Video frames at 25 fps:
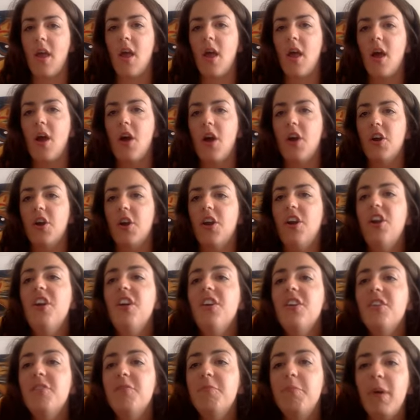A herd
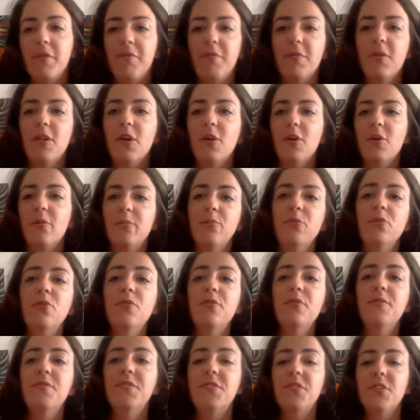of buffalo
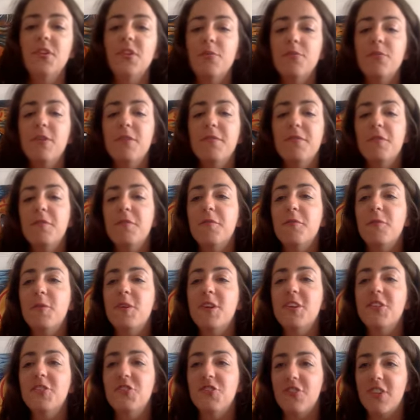moves to the river for a
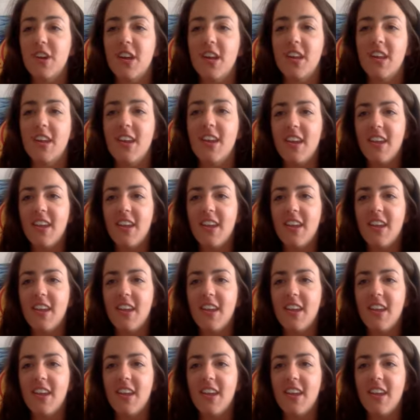drink.